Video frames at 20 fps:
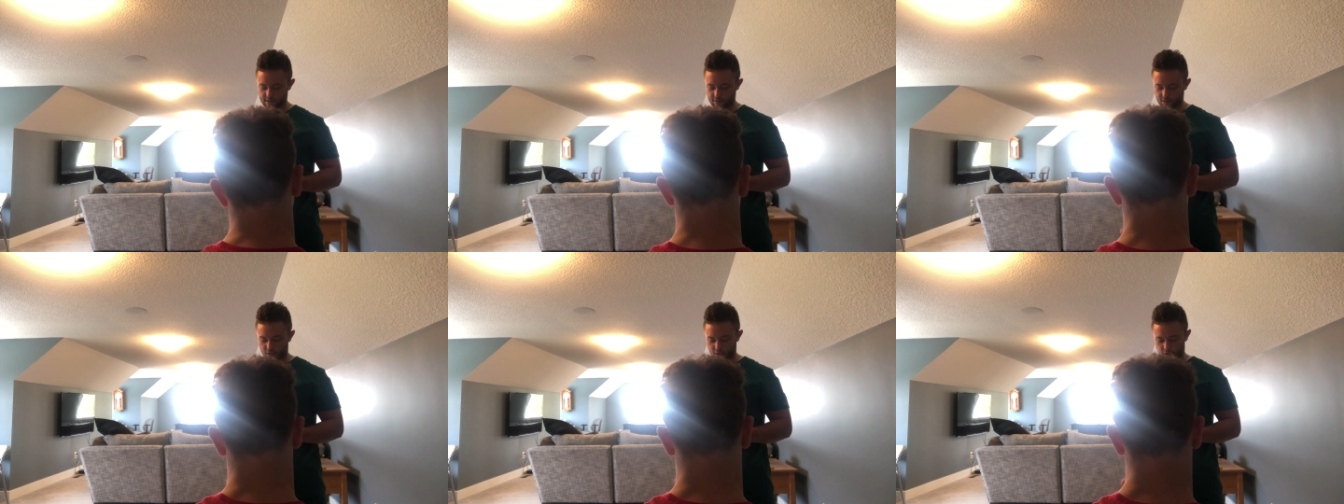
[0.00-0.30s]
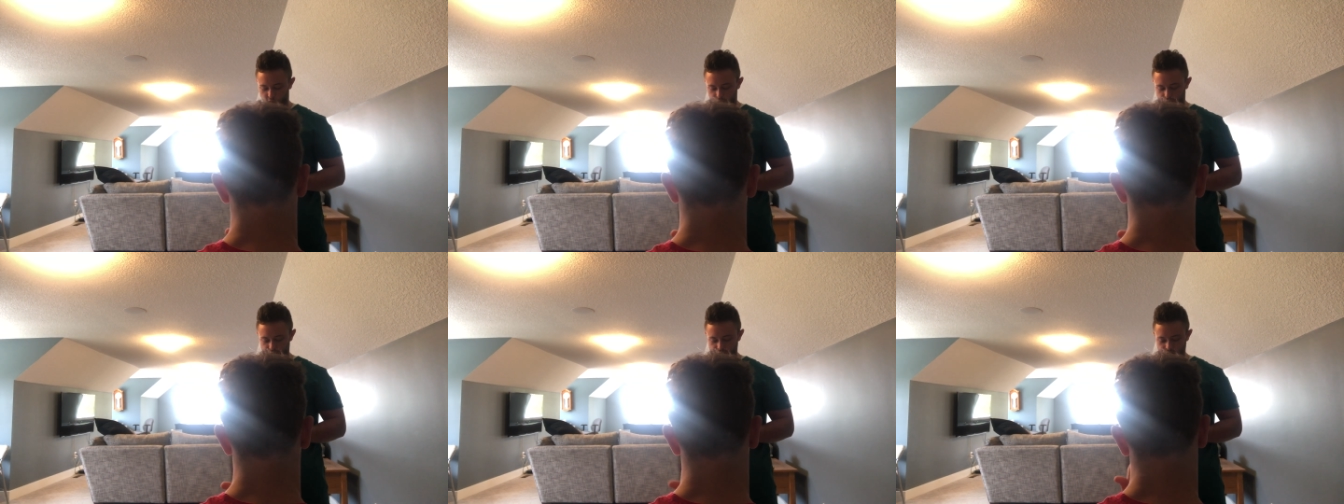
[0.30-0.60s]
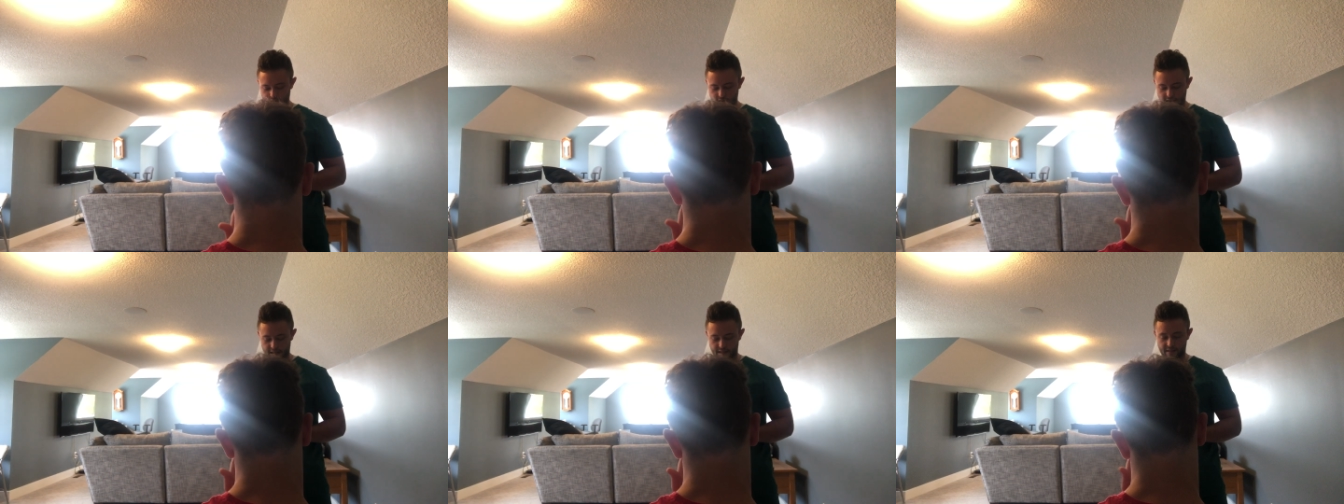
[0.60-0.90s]

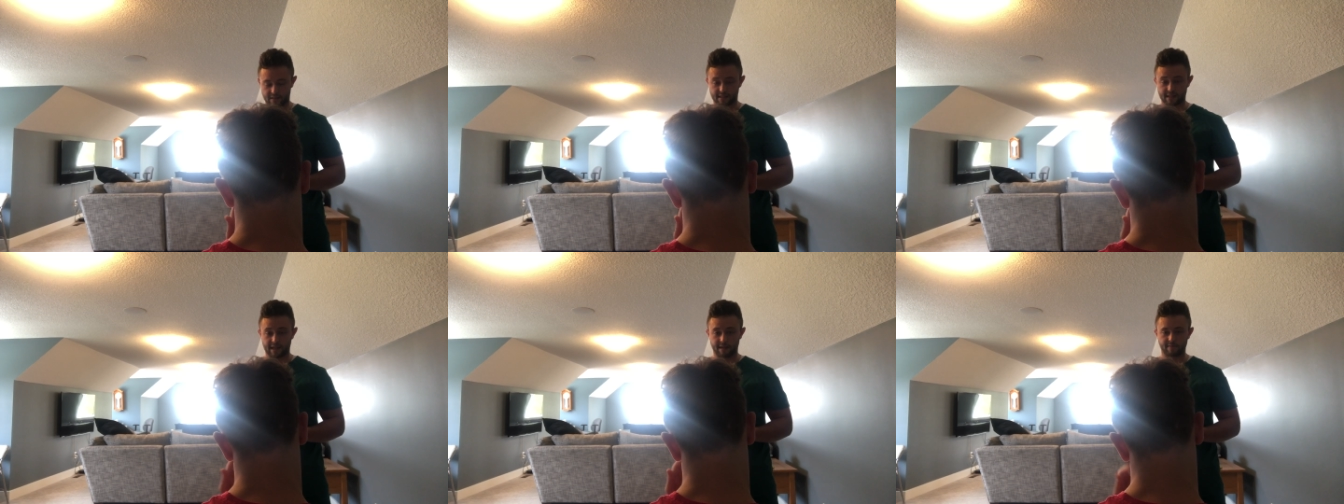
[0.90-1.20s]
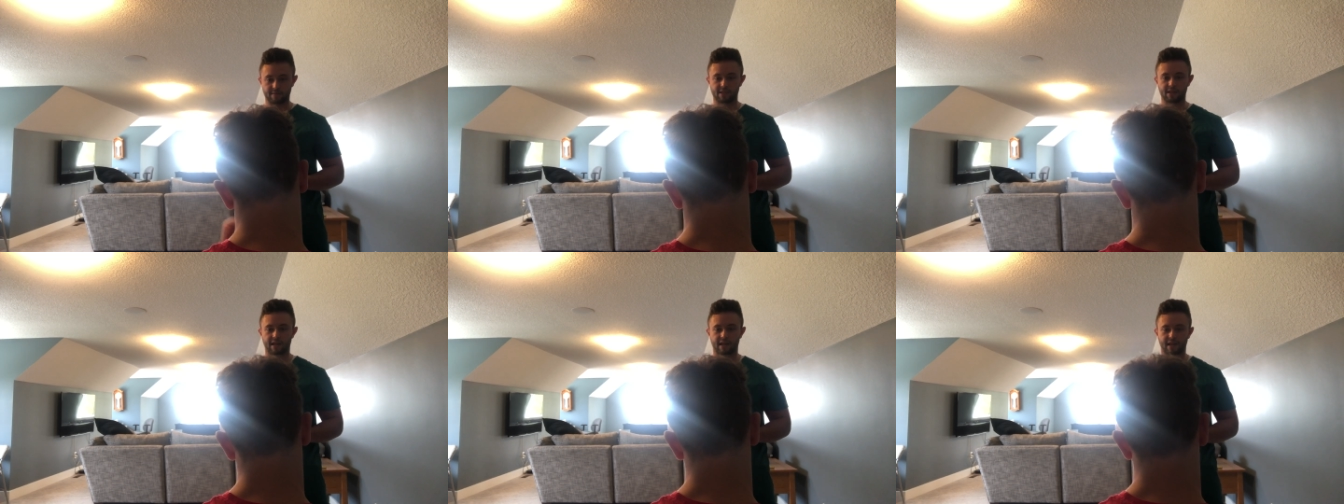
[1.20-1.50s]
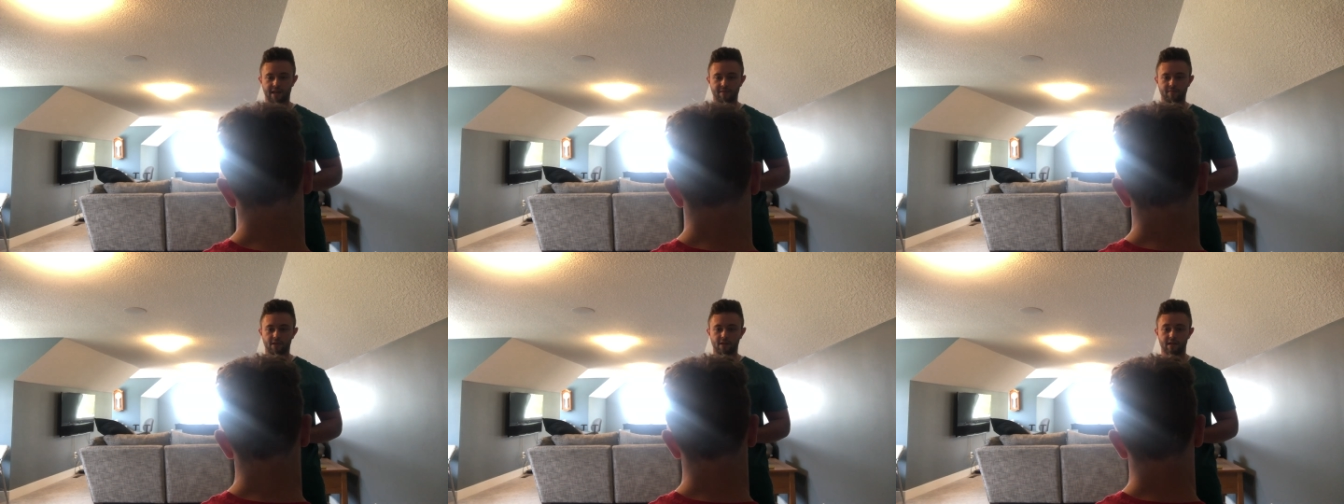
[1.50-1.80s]
orally at the same
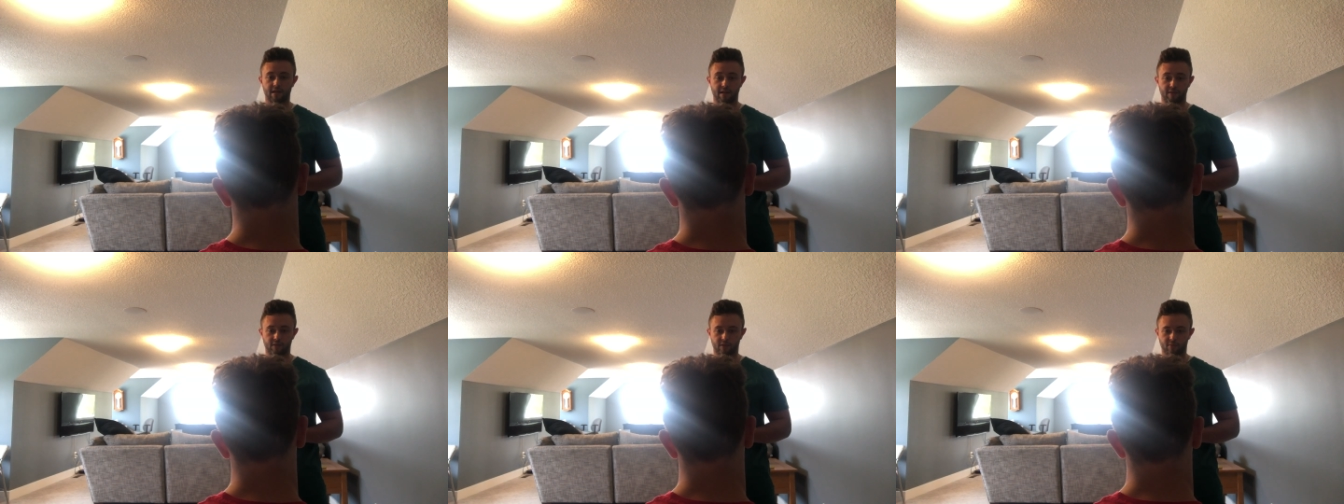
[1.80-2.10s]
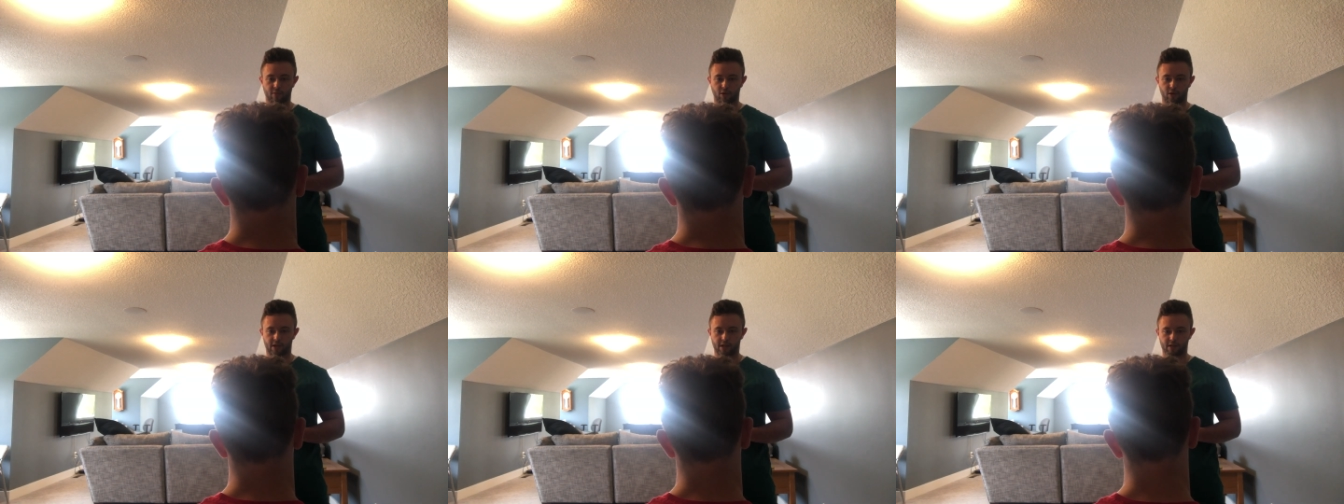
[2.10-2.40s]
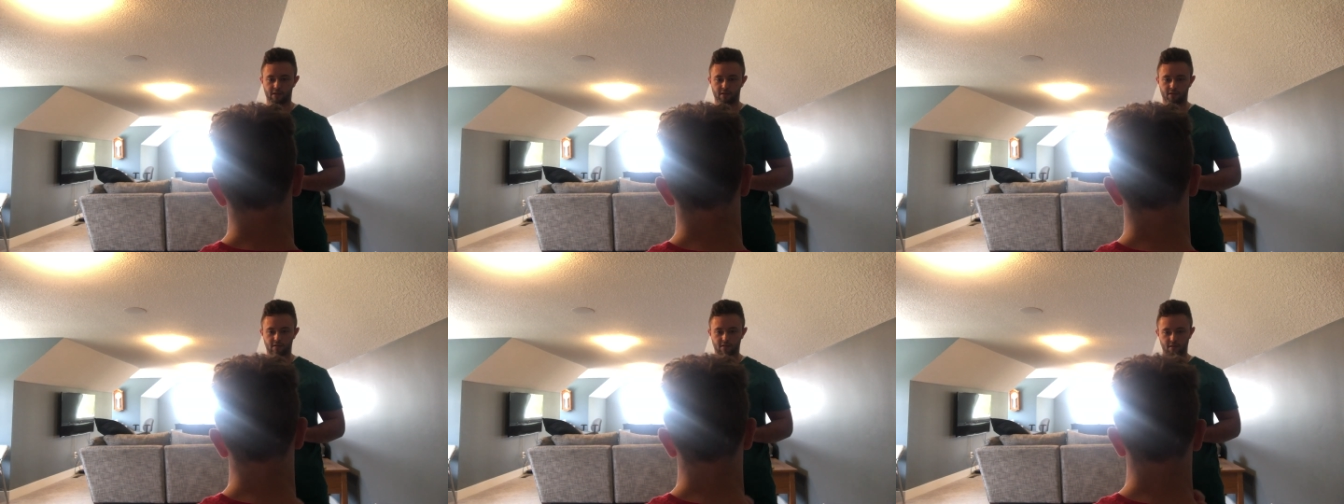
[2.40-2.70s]
time every
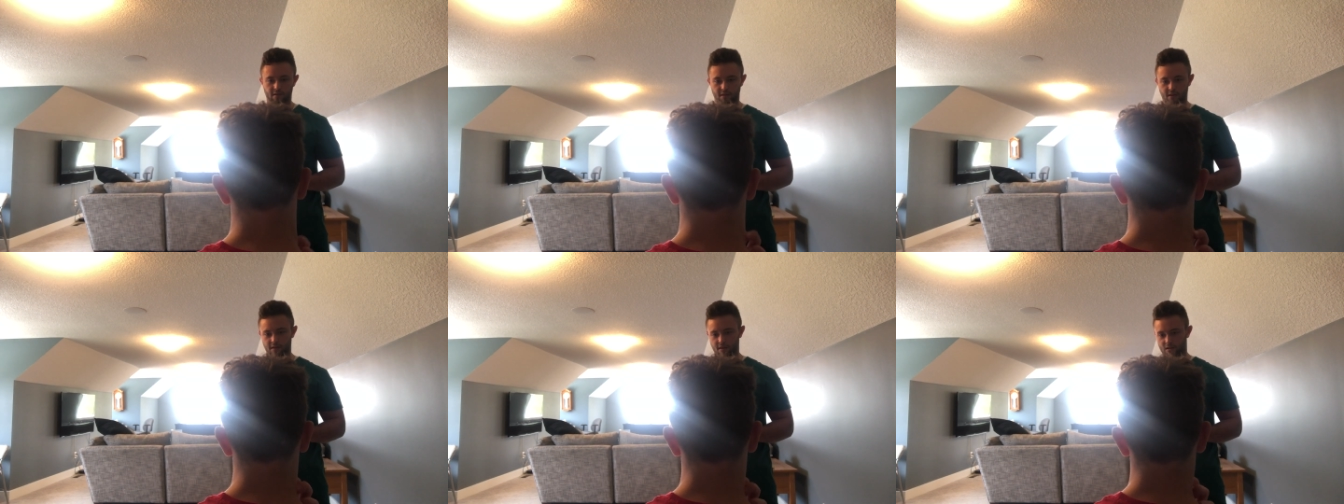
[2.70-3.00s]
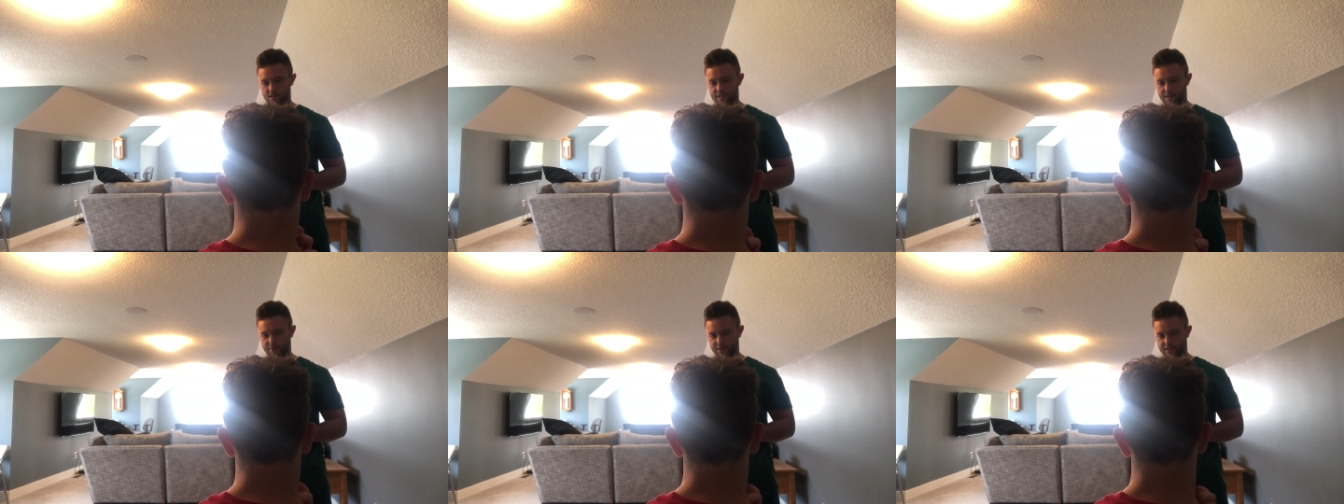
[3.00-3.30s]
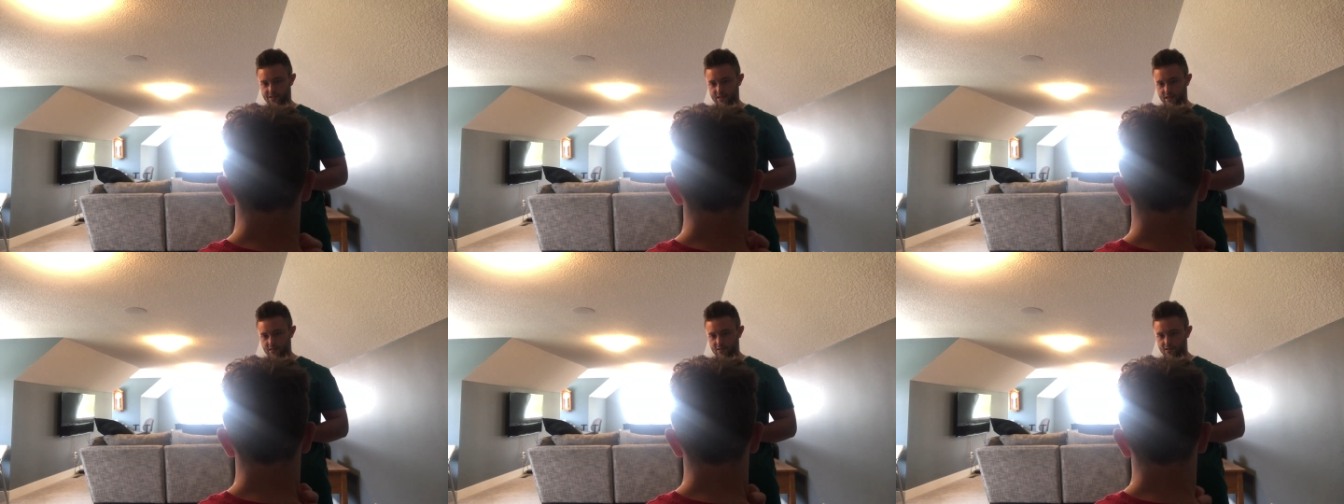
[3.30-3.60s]
morning. Does that
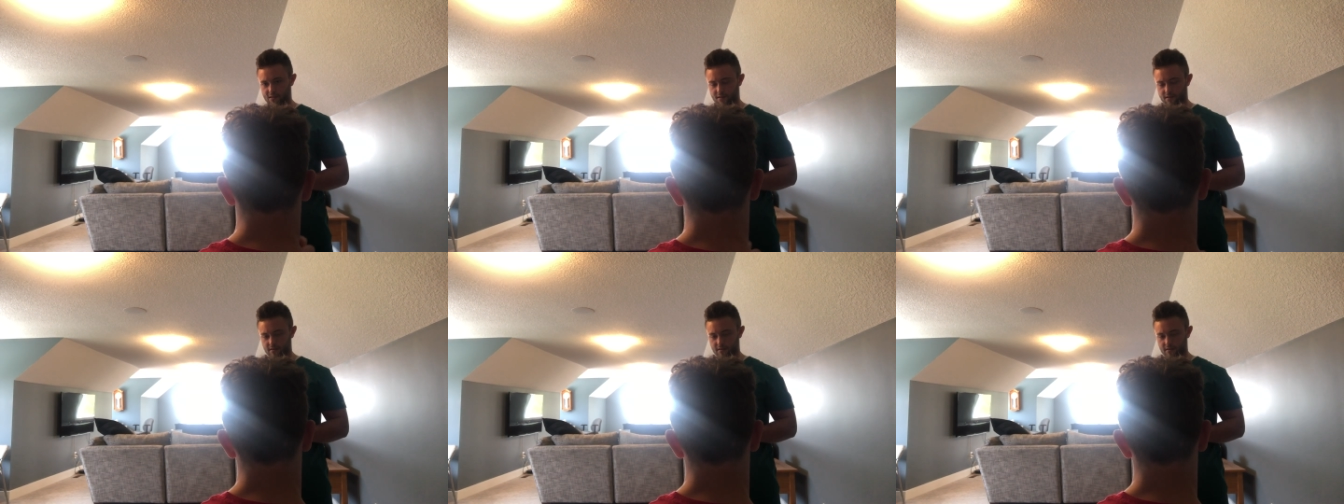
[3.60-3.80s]
make sense?